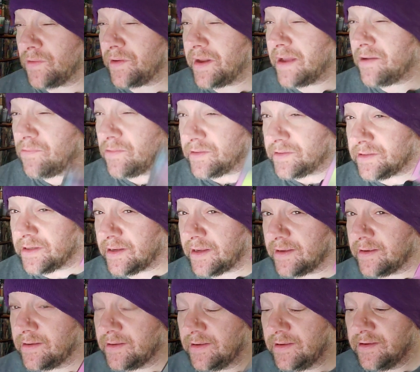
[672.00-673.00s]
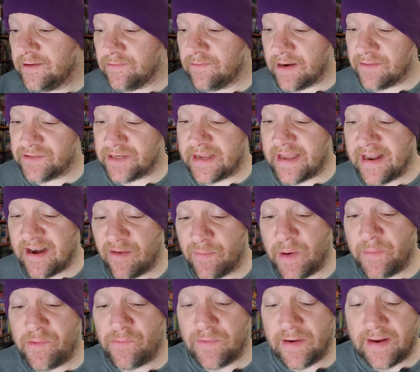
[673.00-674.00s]
when I was a kid. I
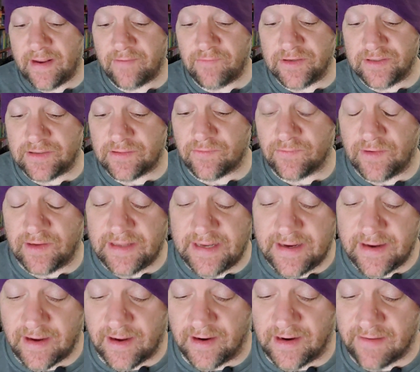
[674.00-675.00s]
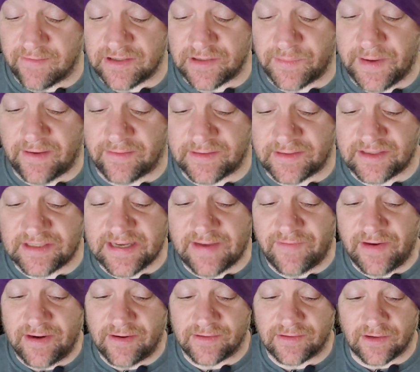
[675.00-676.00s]
remember when I was really young, I was about
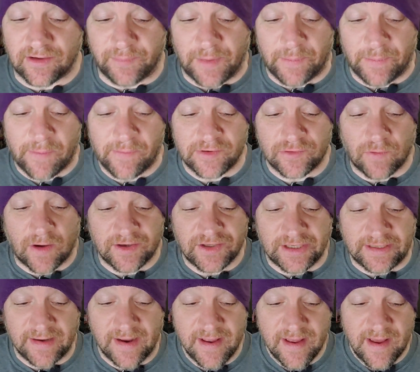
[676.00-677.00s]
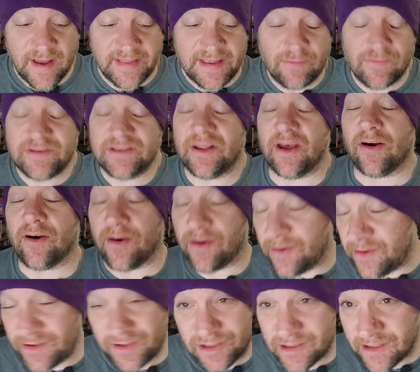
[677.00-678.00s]
7 years old. My mom was watching, I think it was The
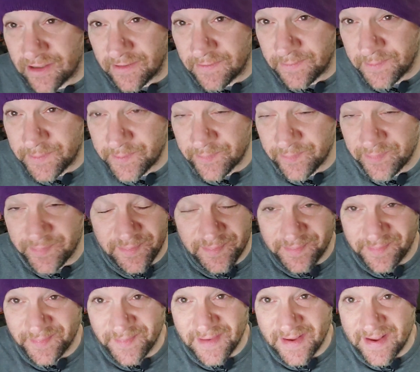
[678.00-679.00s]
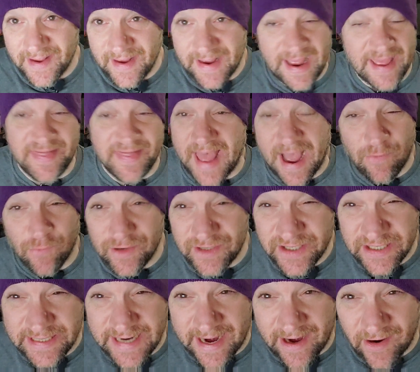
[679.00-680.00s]
Hearse. And that was
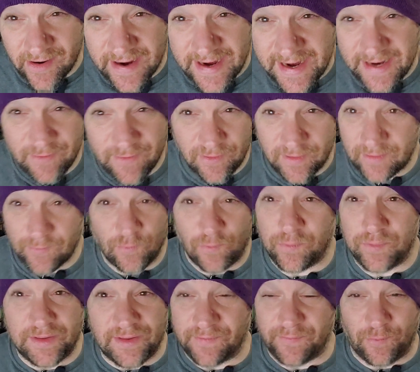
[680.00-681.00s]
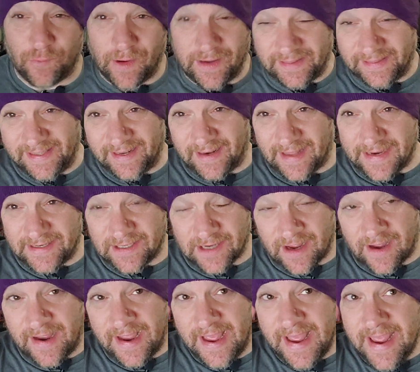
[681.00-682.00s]
scary, what little I
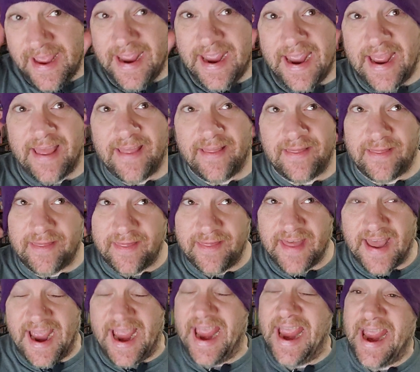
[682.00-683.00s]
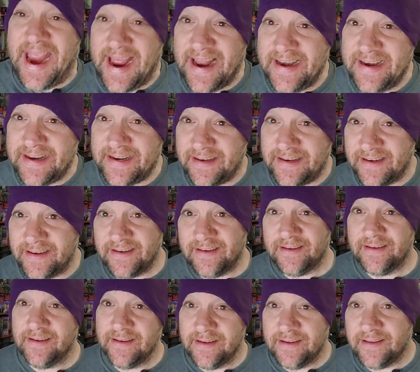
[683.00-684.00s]
saw. And The Hand,
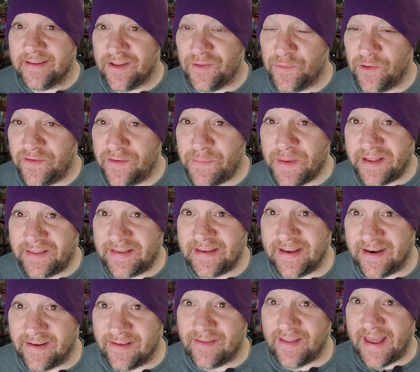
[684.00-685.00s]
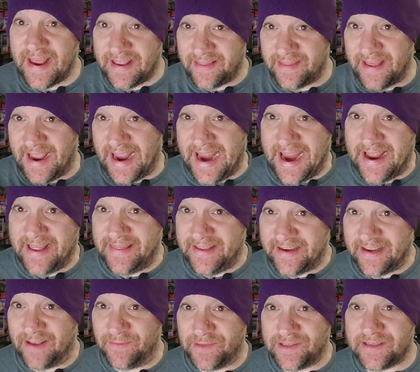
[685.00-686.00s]
the movie about, you know, the hand
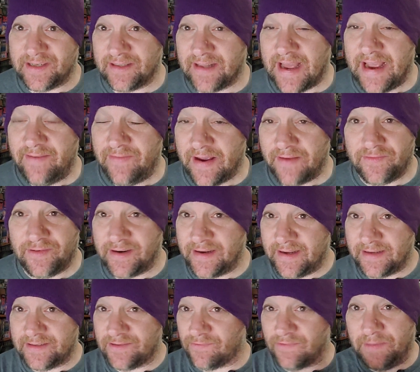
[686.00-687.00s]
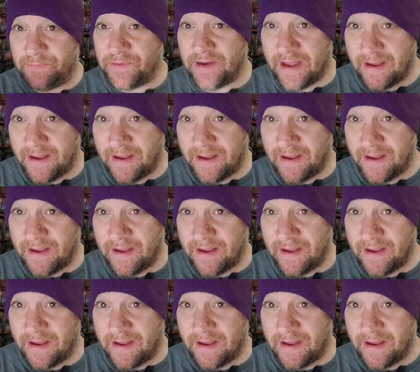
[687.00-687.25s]
that comes to life after it gets ripped